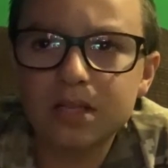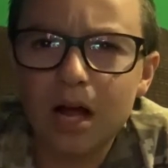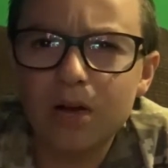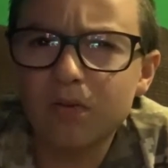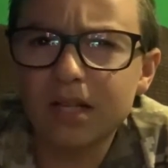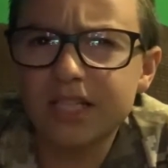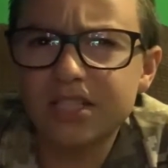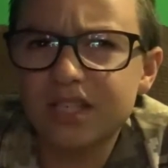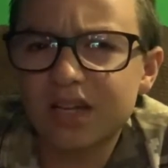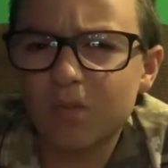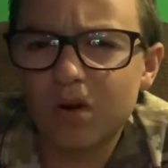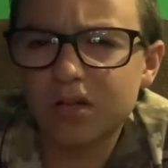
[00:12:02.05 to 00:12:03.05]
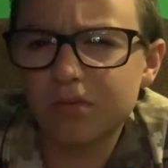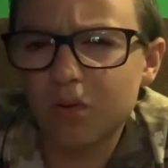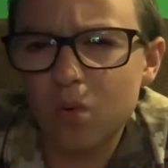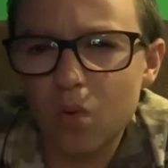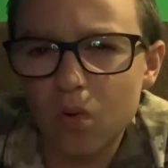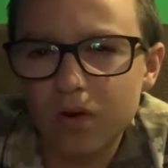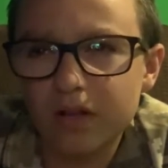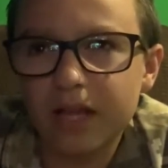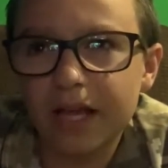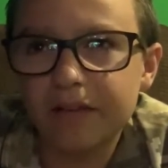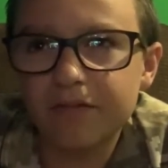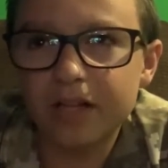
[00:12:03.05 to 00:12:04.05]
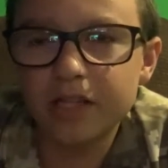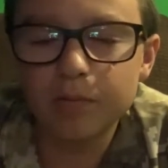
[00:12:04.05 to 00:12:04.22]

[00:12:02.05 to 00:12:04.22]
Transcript: I really just didn't want to record and, like, invade their